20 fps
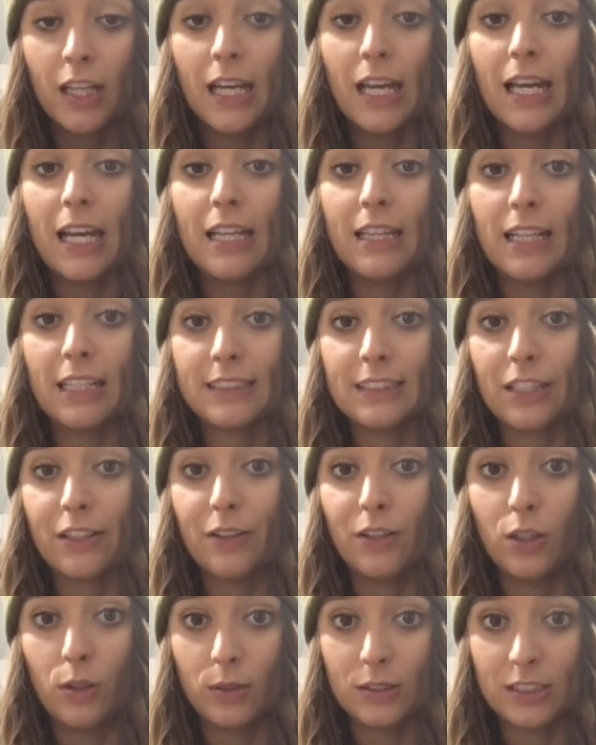and that's how
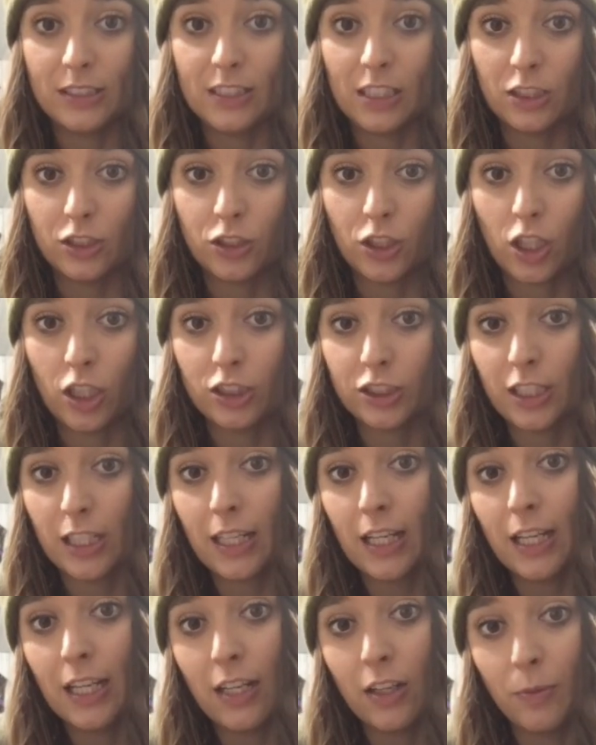you know it's done charging,
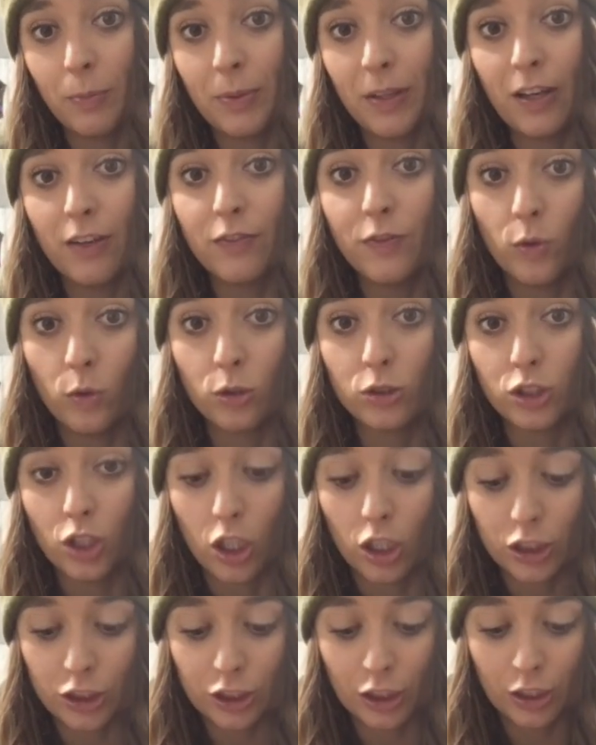and it'll be a full
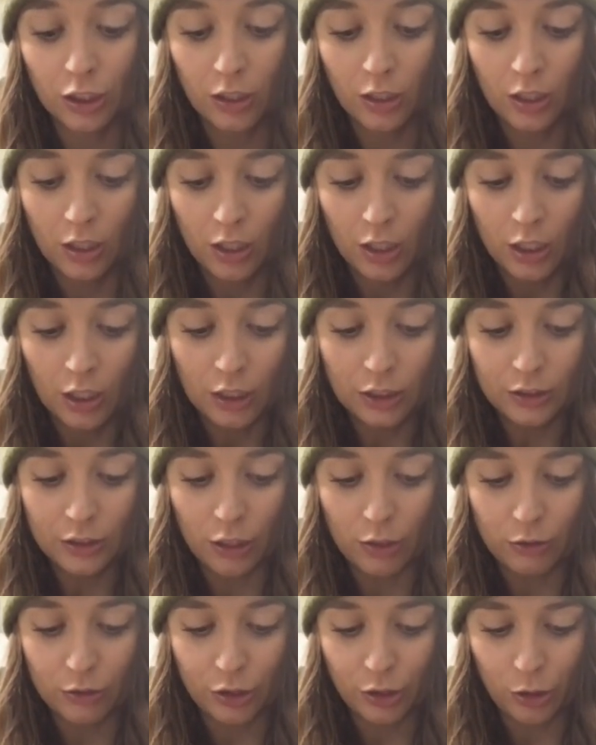charge.
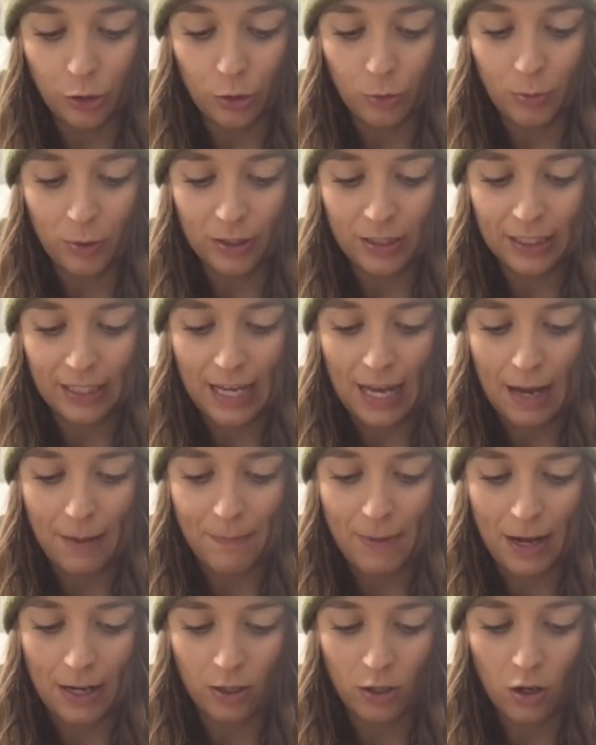So to put the cap
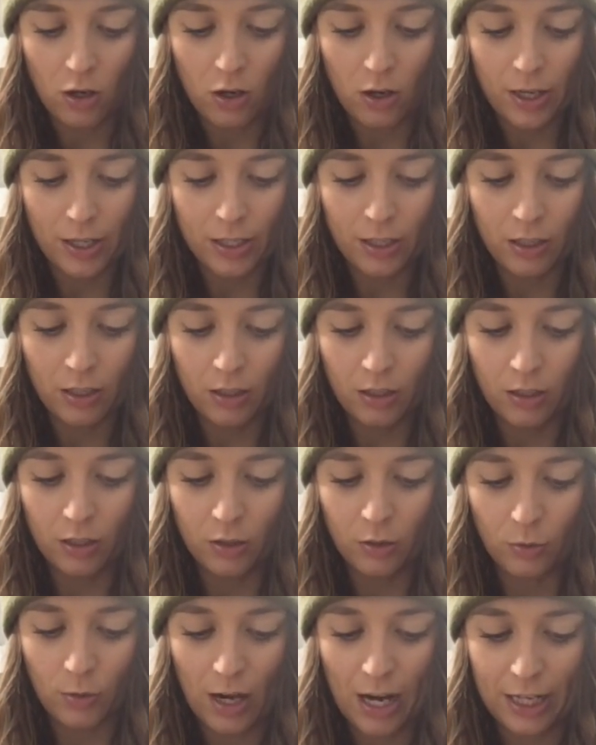back on,
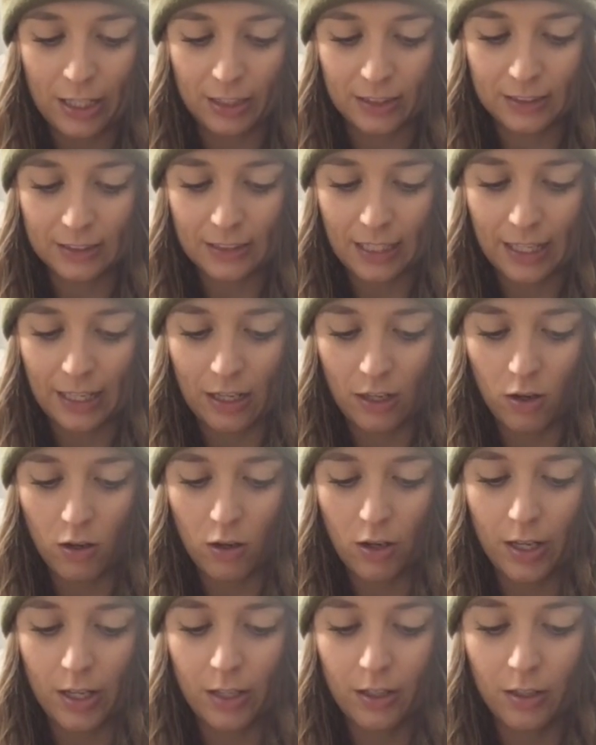I just slide it
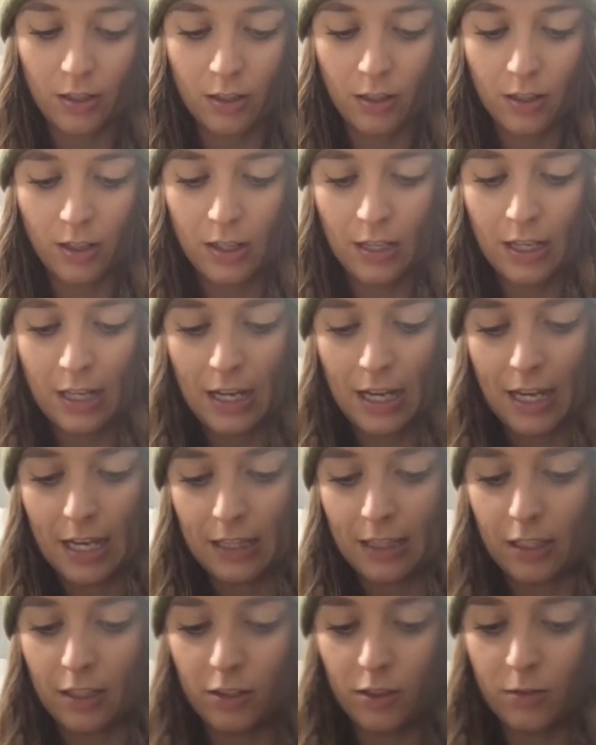on and
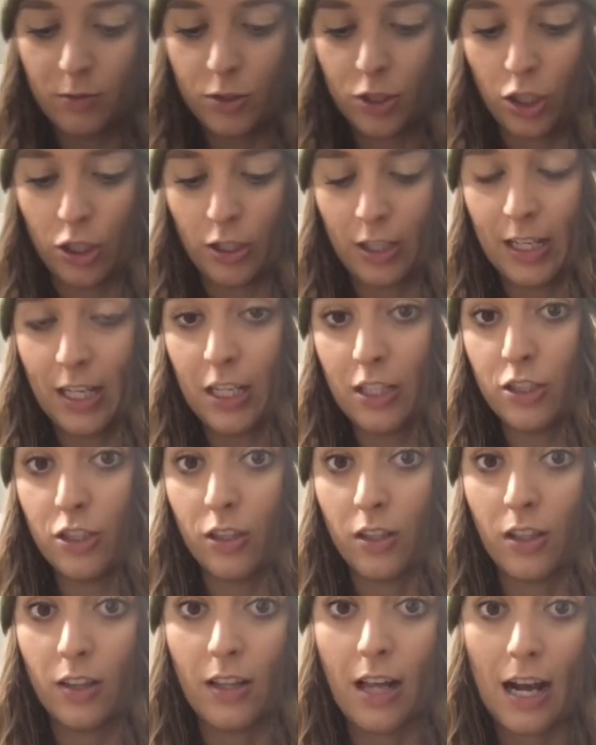then turn it into
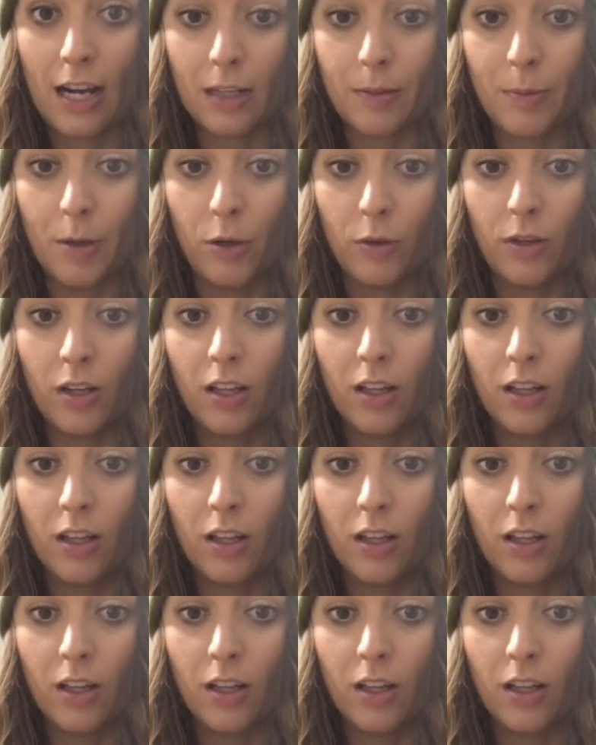the lock mode.